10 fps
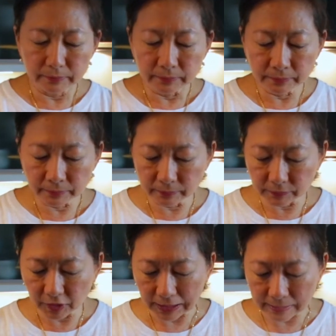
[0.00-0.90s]
You
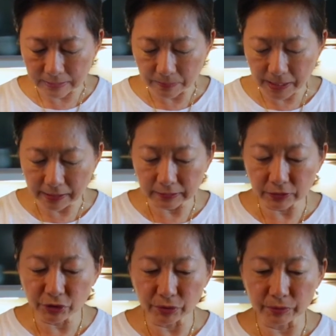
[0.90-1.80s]
can smell it
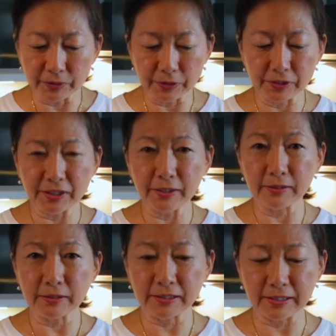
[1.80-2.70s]
too. You can see
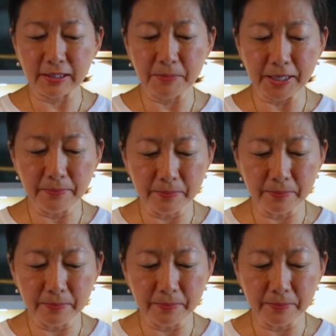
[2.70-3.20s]
it steaming.